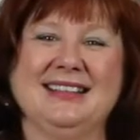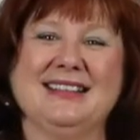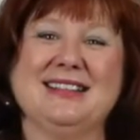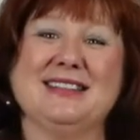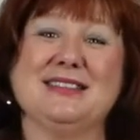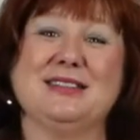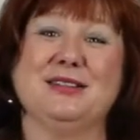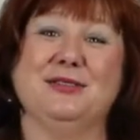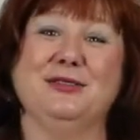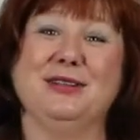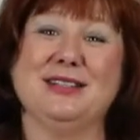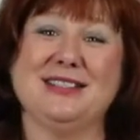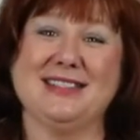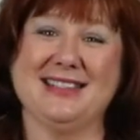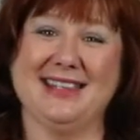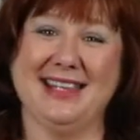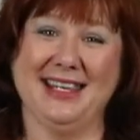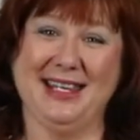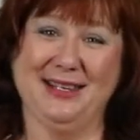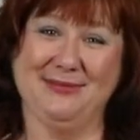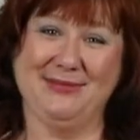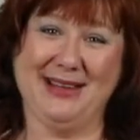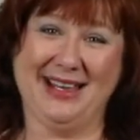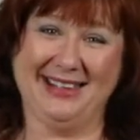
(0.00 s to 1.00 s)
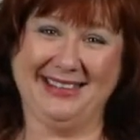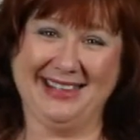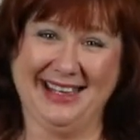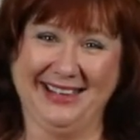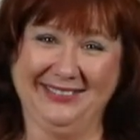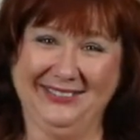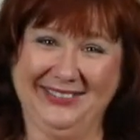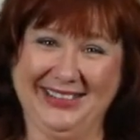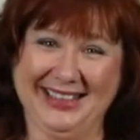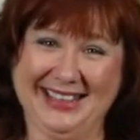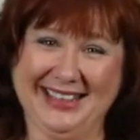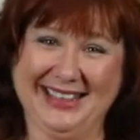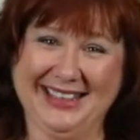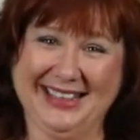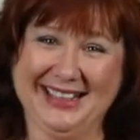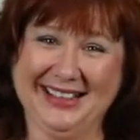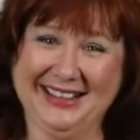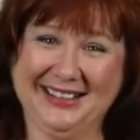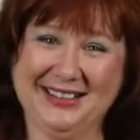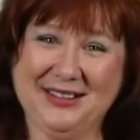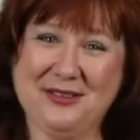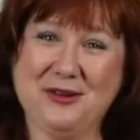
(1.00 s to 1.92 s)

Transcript: So what'd you think about that video?